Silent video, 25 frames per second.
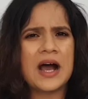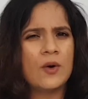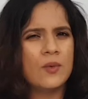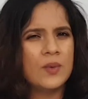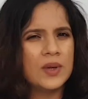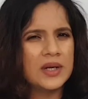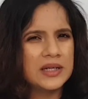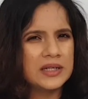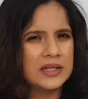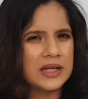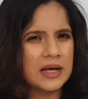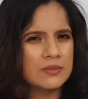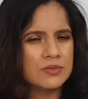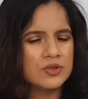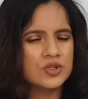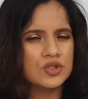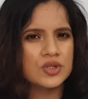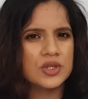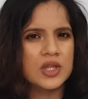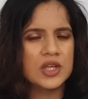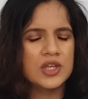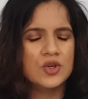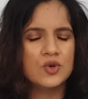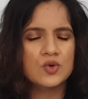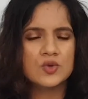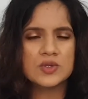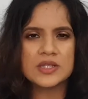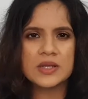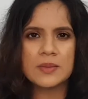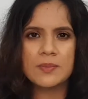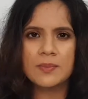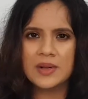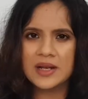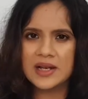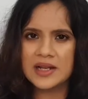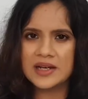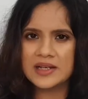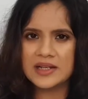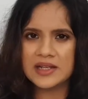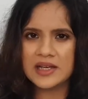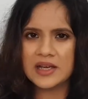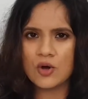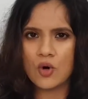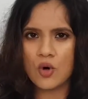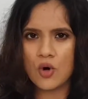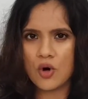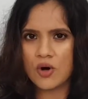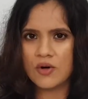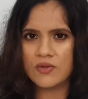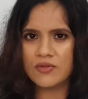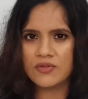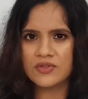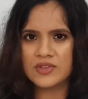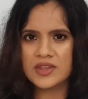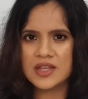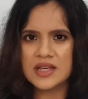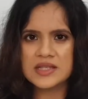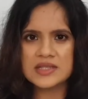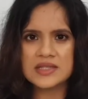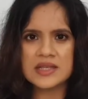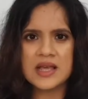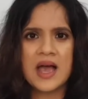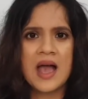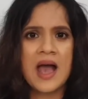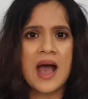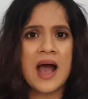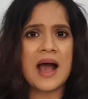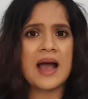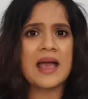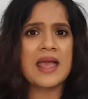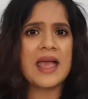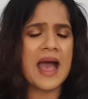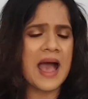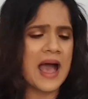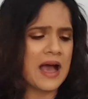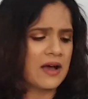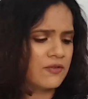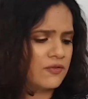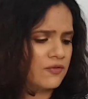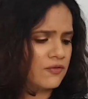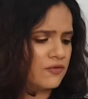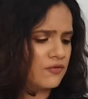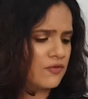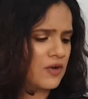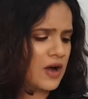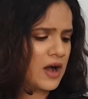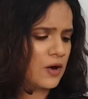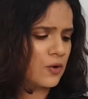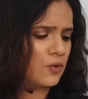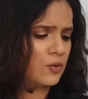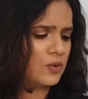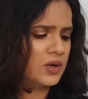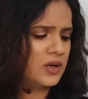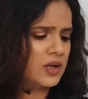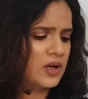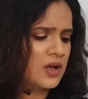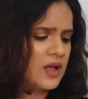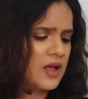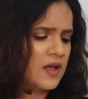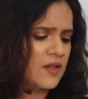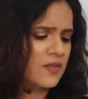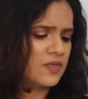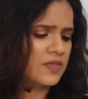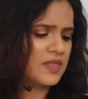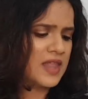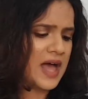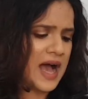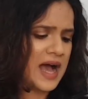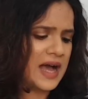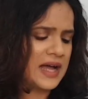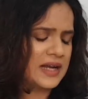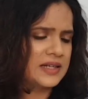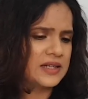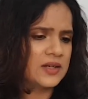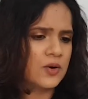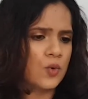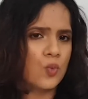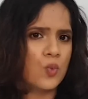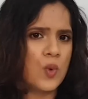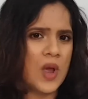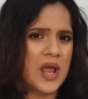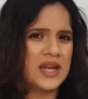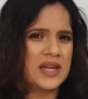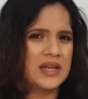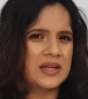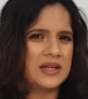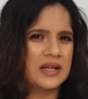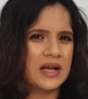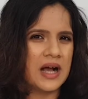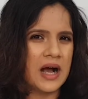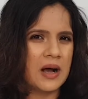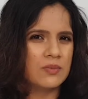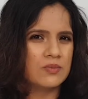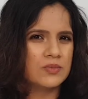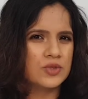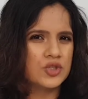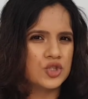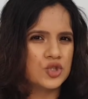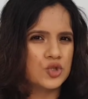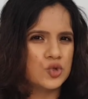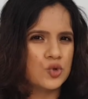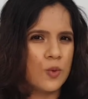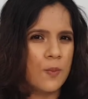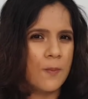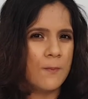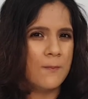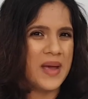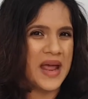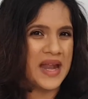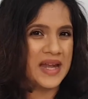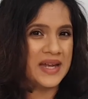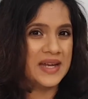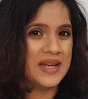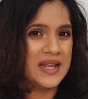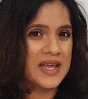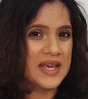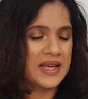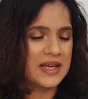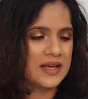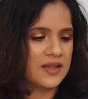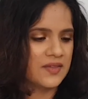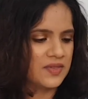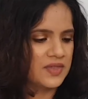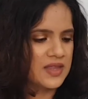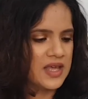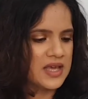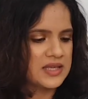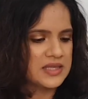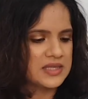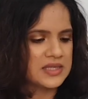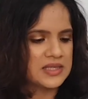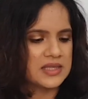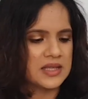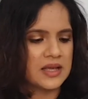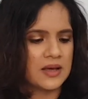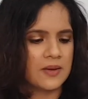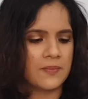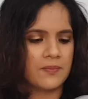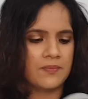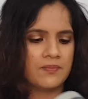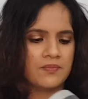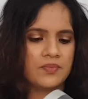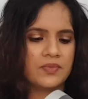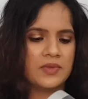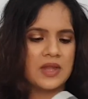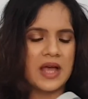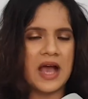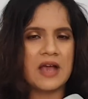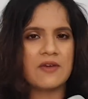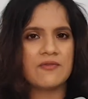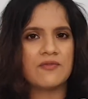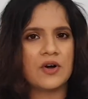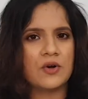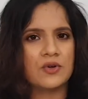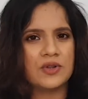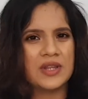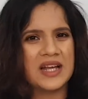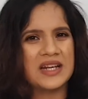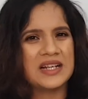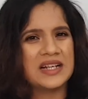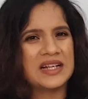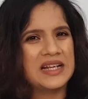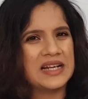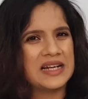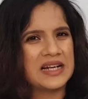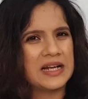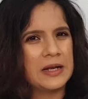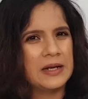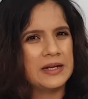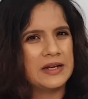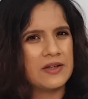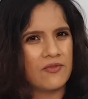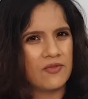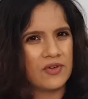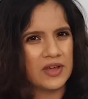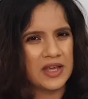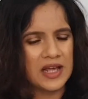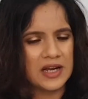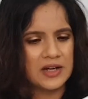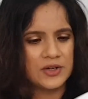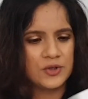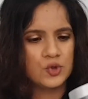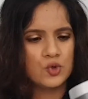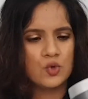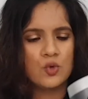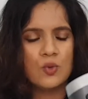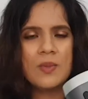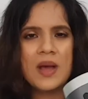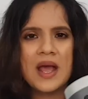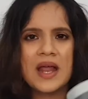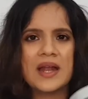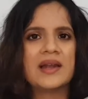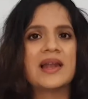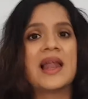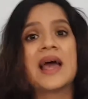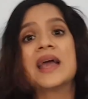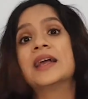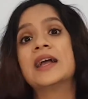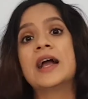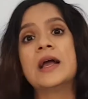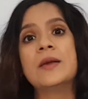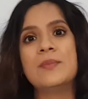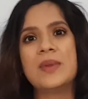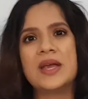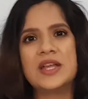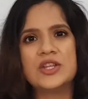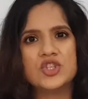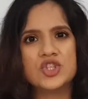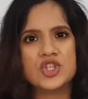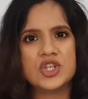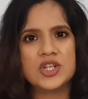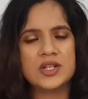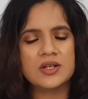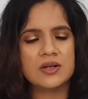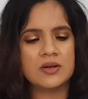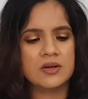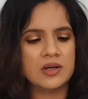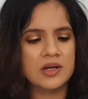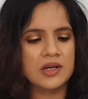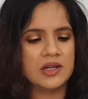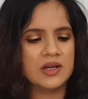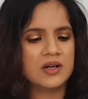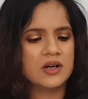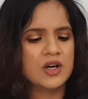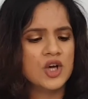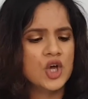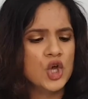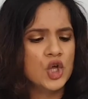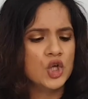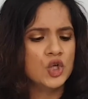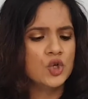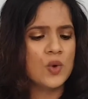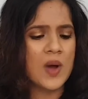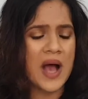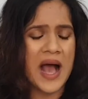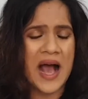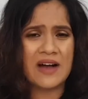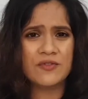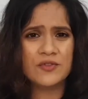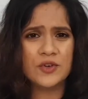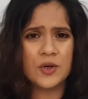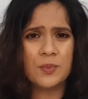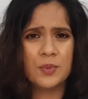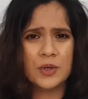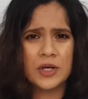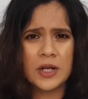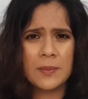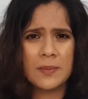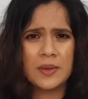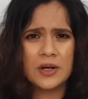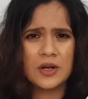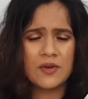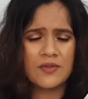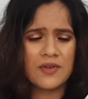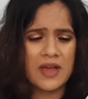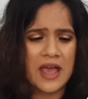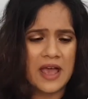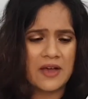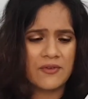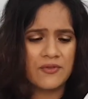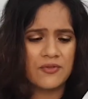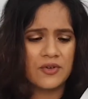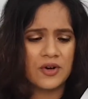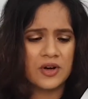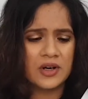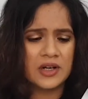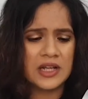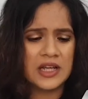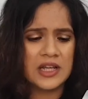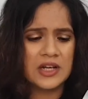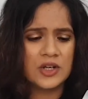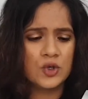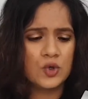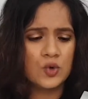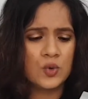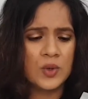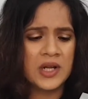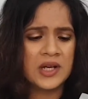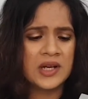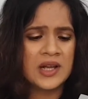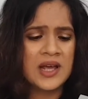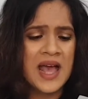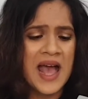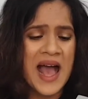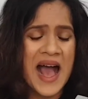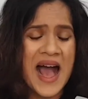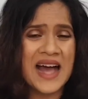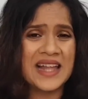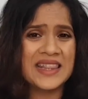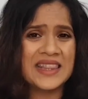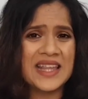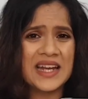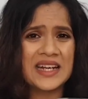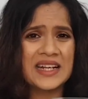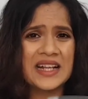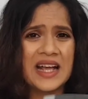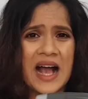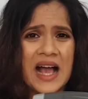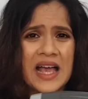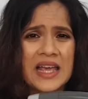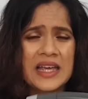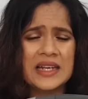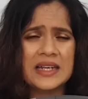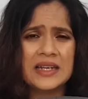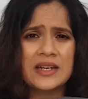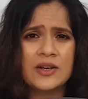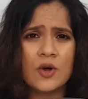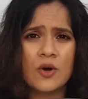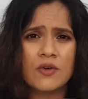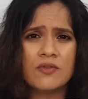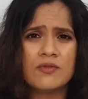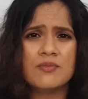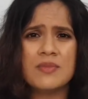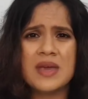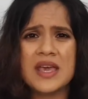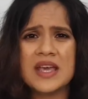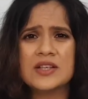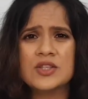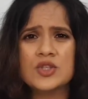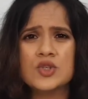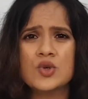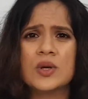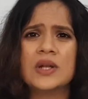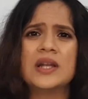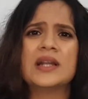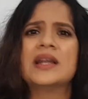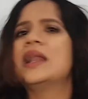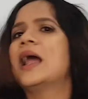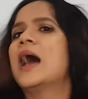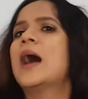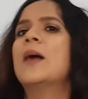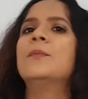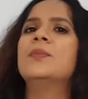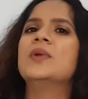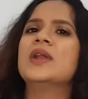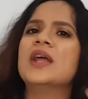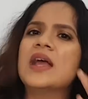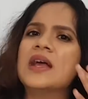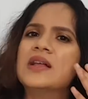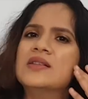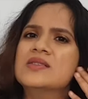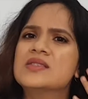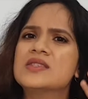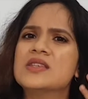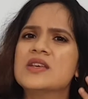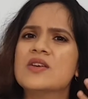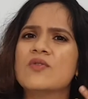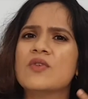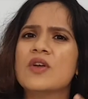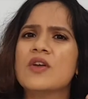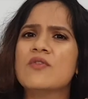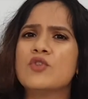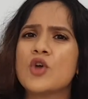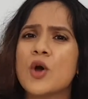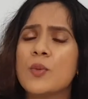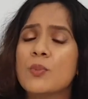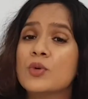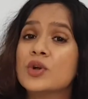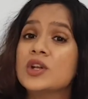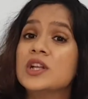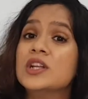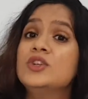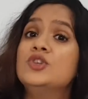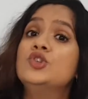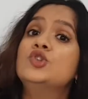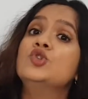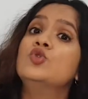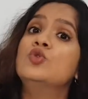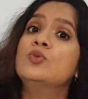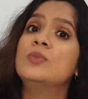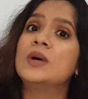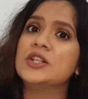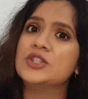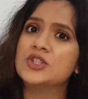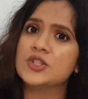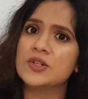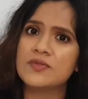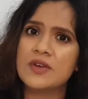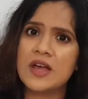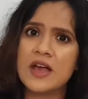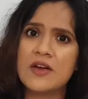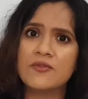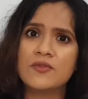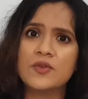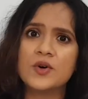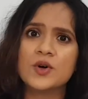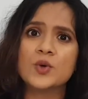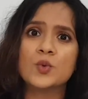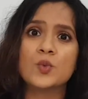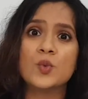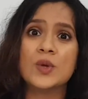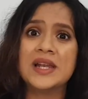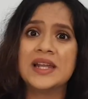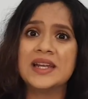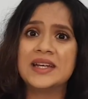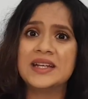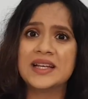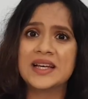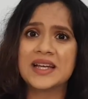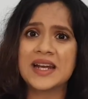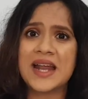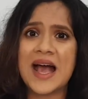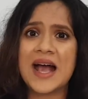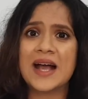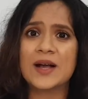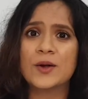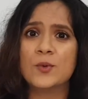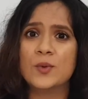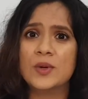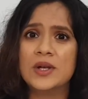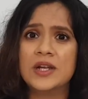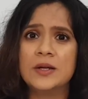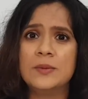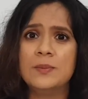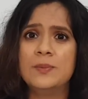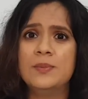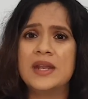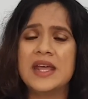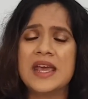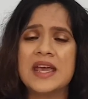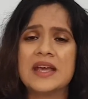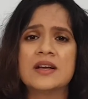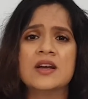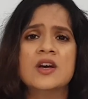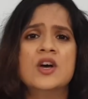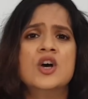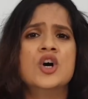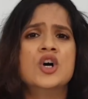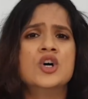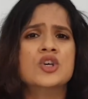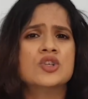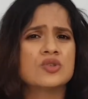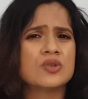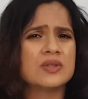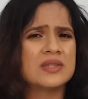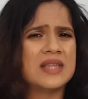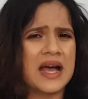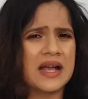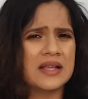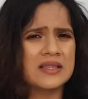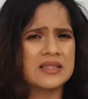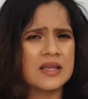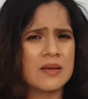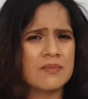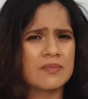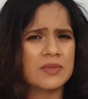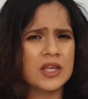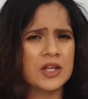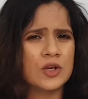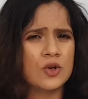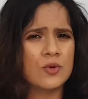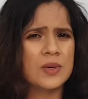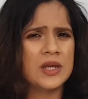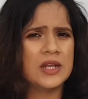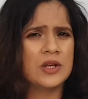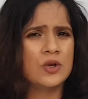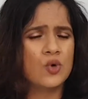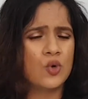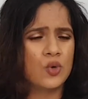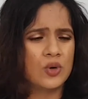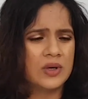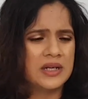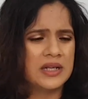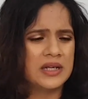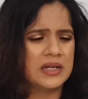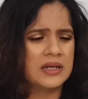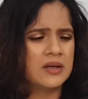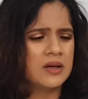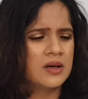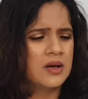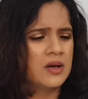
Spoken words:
when it comes to the usability of this, I have found that when it comes to bending this, I found that a little difficult to bend. Like I mentioned earlier, you have to put a bit of effort into it, and that kind of makes you a little apprehensive. If you're putting too much of effort, will it crack, will it break? So that's something to be noted.